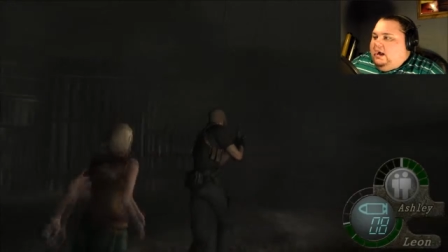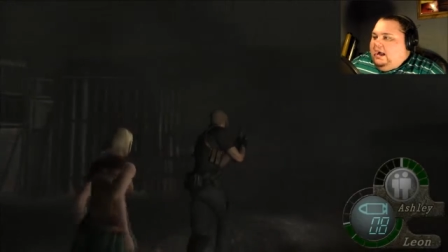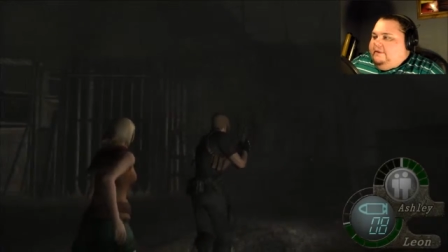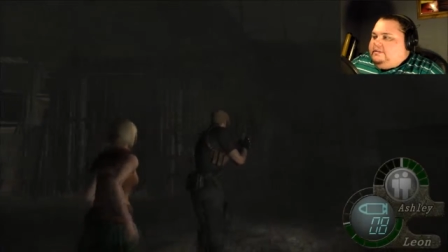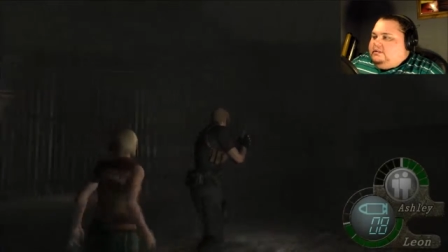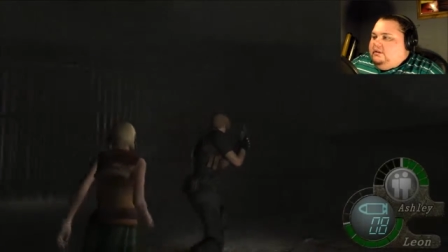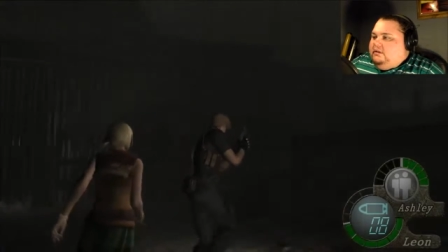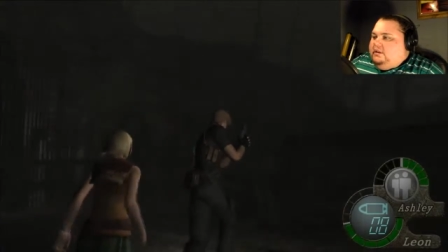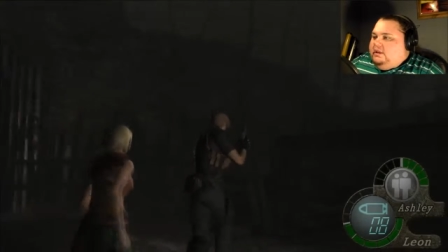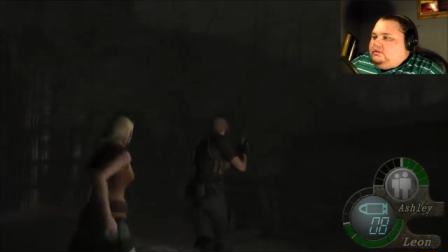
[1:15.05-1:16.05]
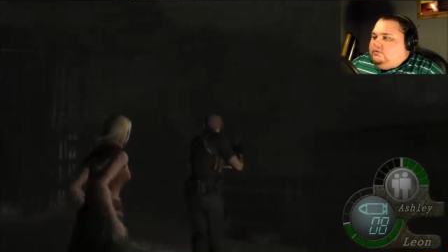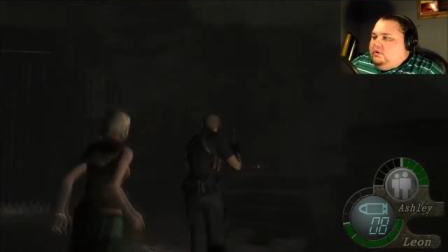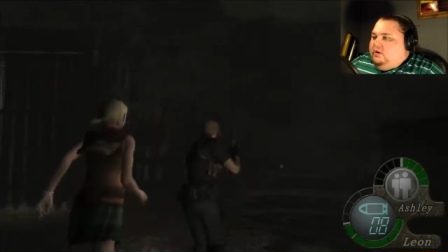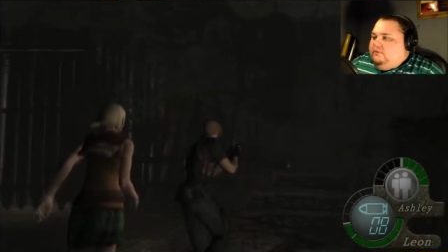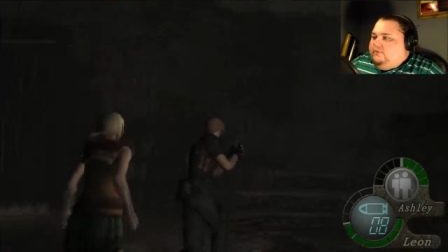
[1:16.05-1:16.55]
I was literally like
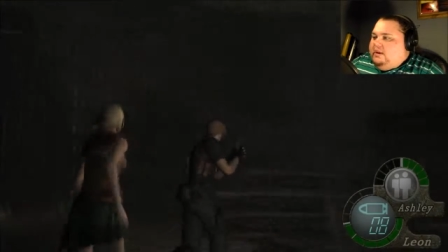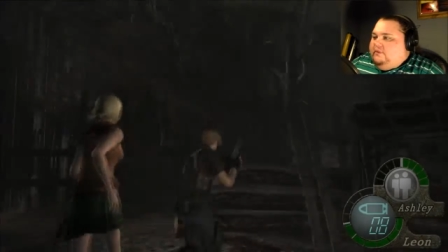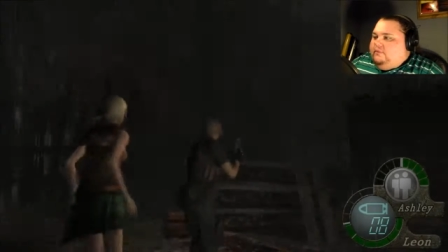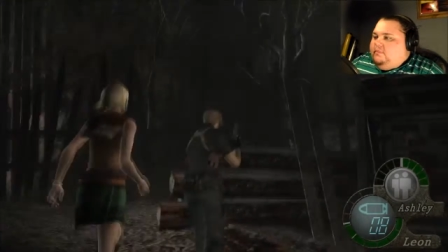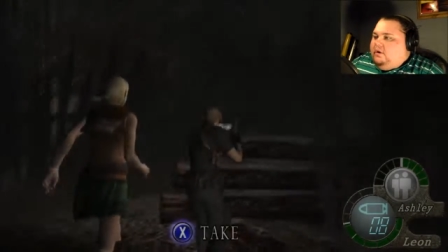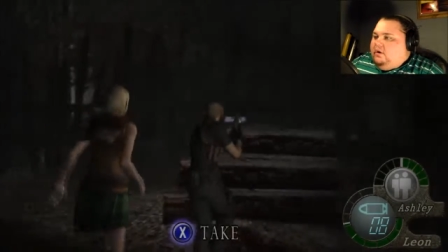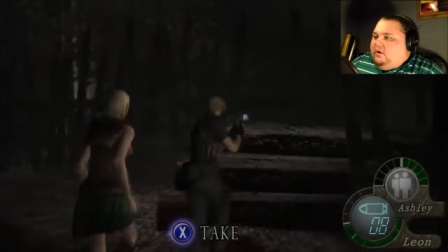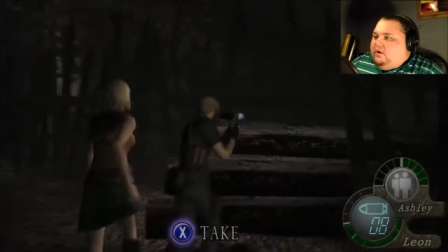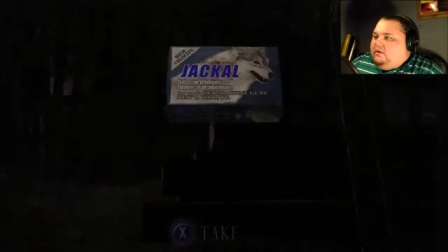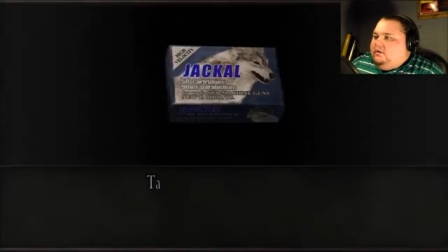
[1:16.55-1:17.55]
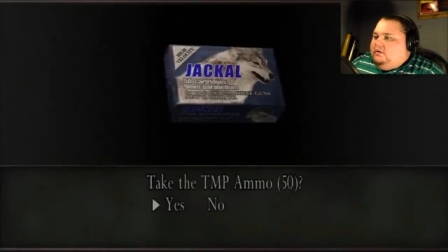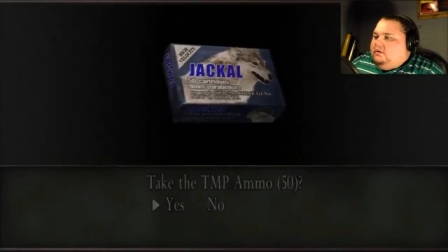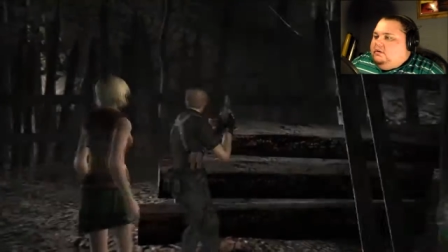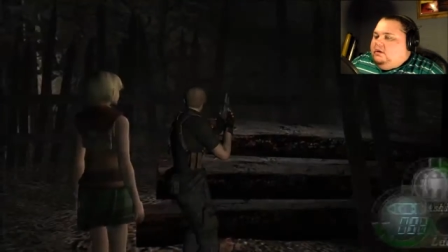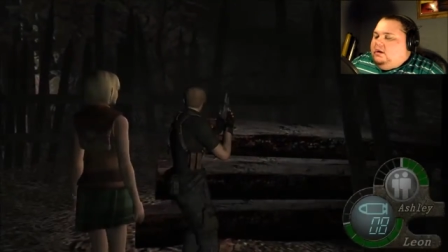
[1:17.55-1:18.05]
12 feet from her.
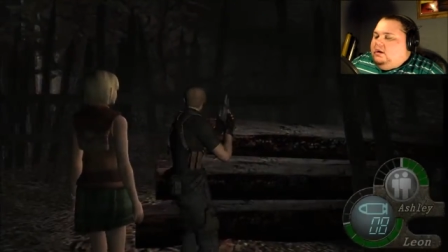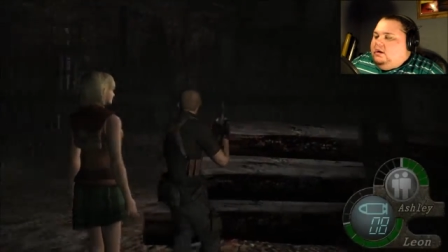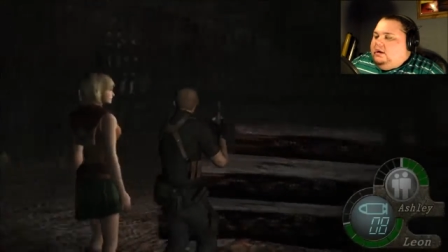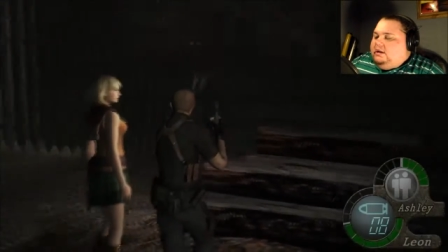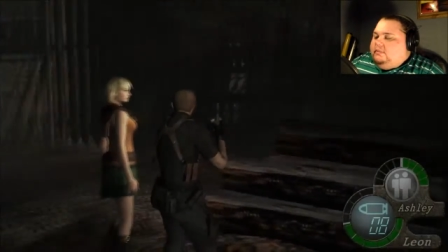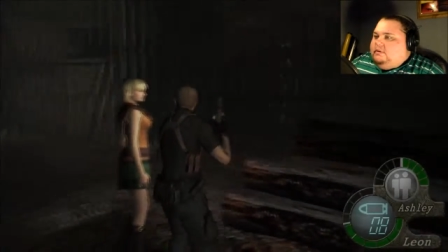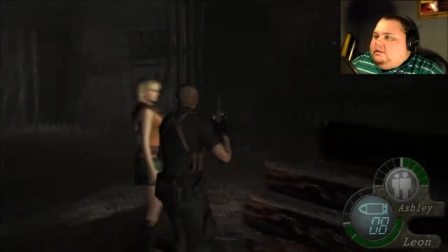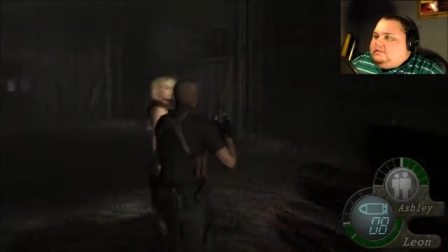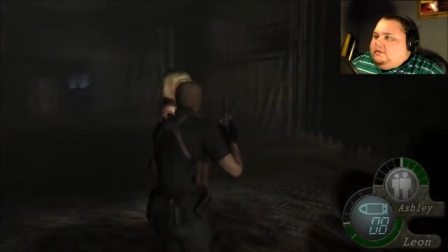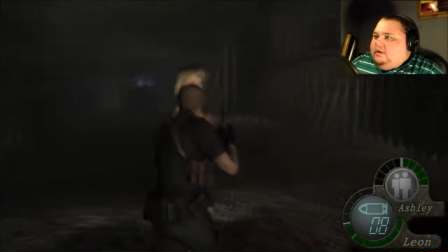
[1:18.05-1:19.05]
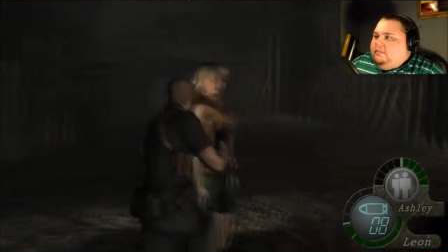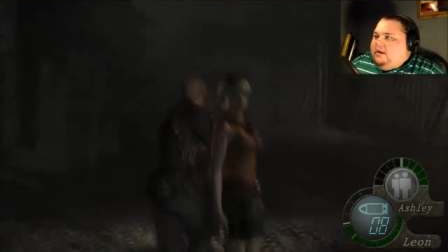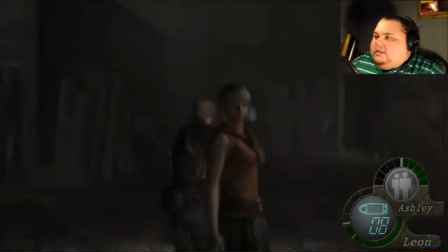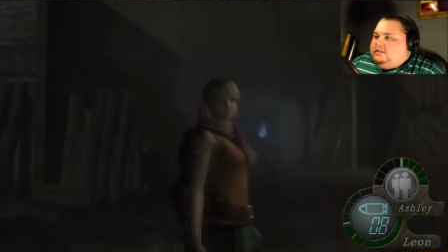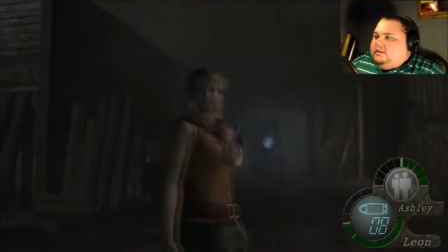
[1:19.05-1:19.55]
Alright, give me this. Maybe I'll
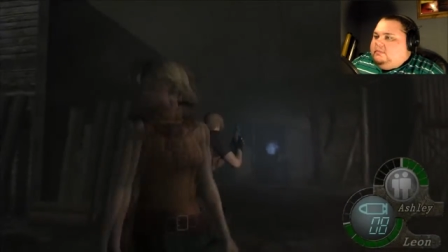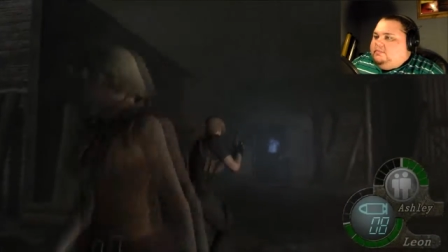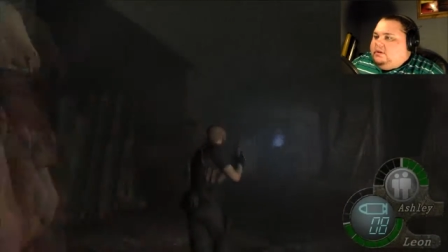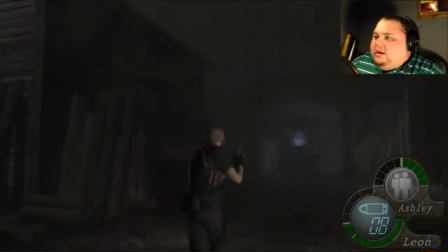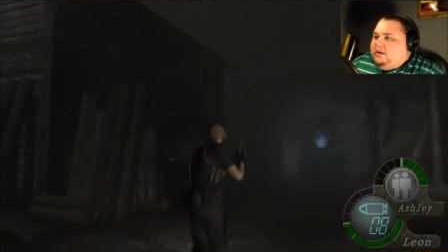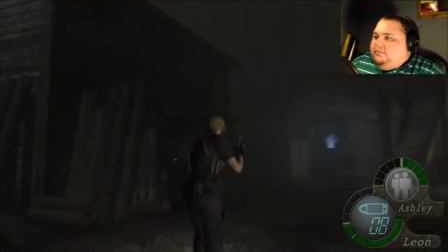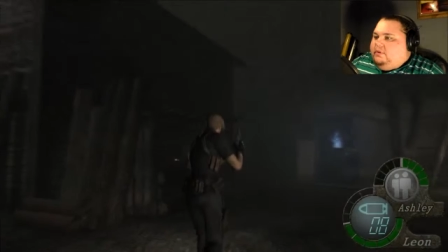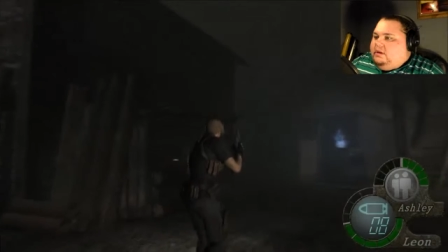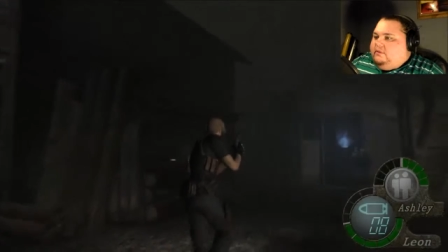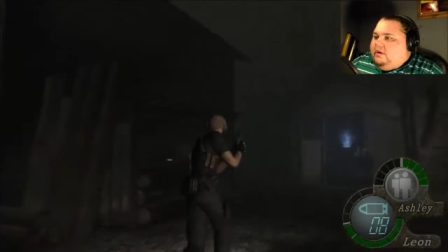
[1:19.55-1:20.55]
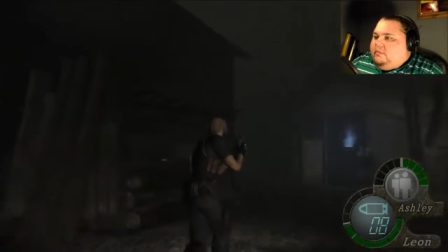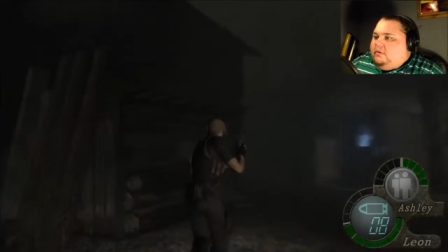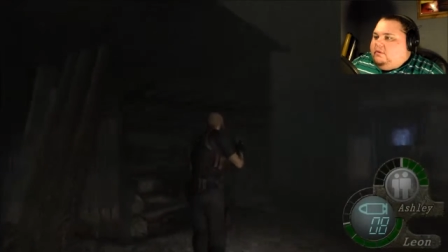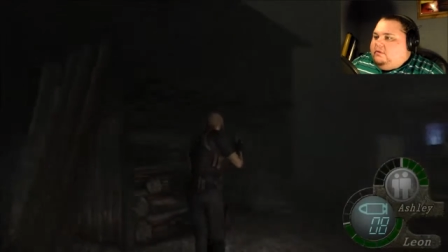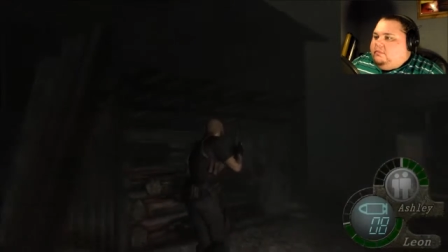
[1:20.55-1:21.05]
buy the TMP. I got plenty of
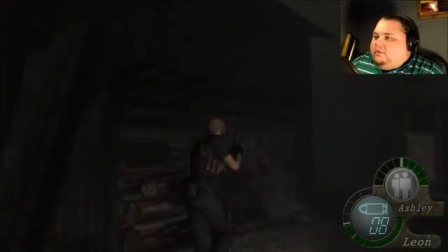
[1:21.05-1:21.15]
ammo, or